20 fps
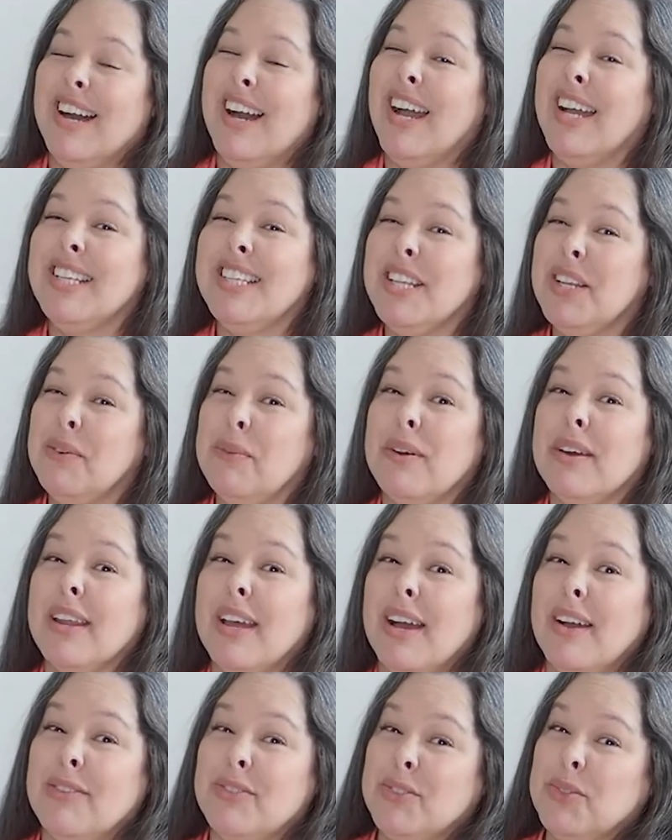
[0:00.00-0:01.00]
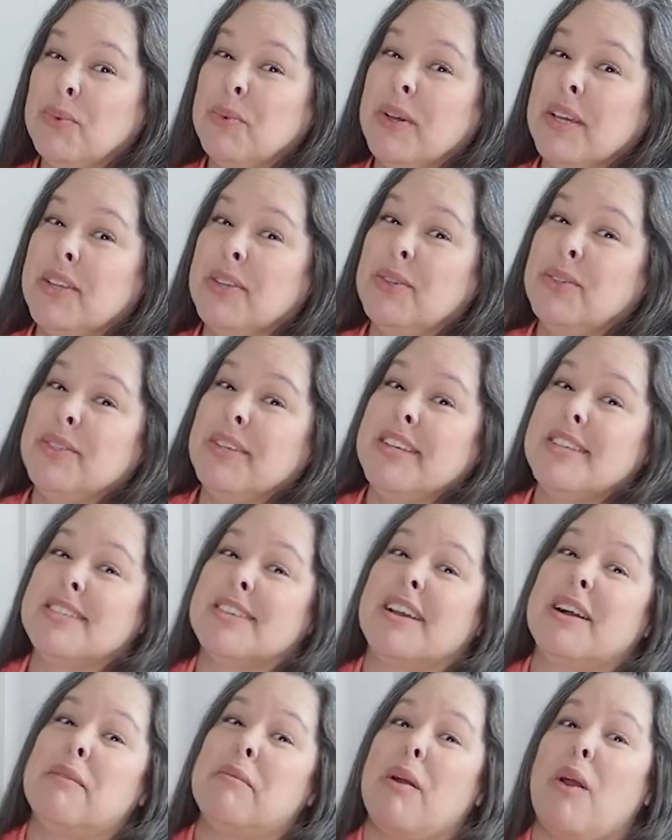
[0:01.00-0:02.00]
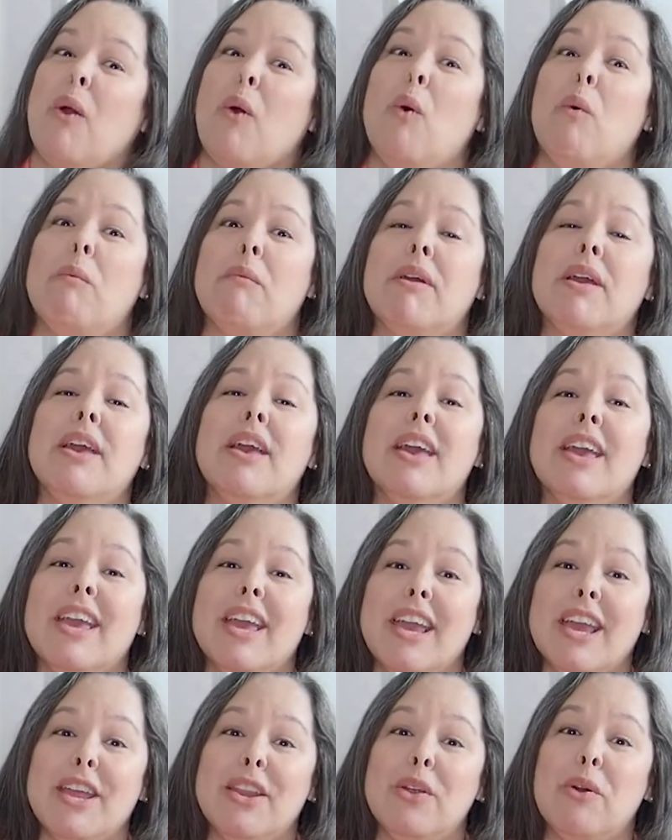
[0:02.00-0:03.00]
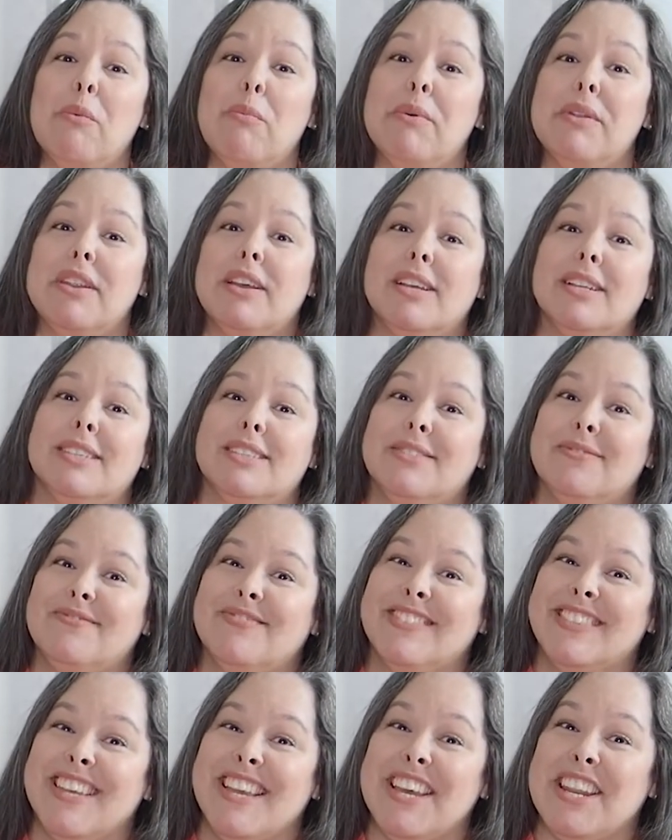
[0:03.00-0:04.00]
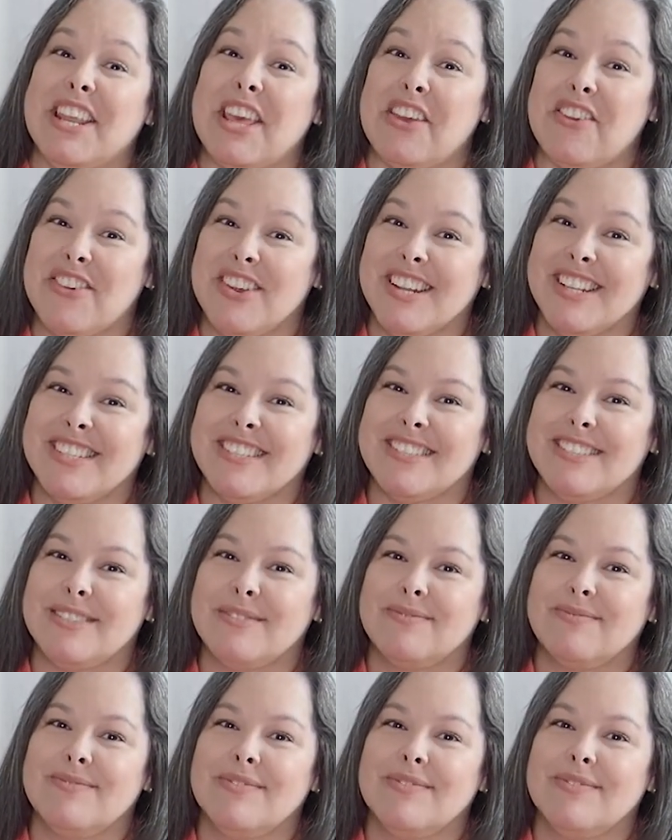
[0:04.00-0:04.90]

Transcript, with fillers: I didn't want to have to wait all day to come home and open it. And here it is.